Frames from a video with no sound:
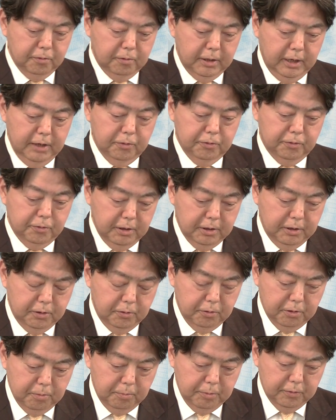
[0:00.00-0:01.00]
given the
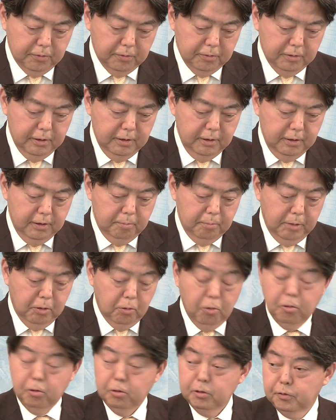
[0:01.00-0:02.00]
individual situation, we
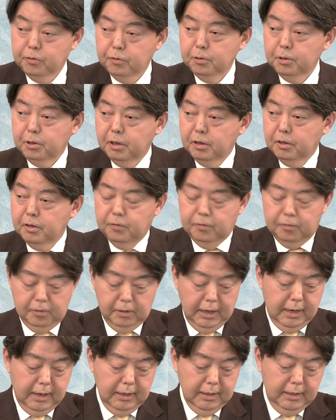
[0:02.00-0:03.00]
have been
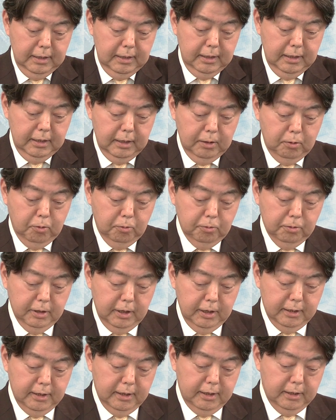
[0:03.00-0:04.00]
taking appropriate actions.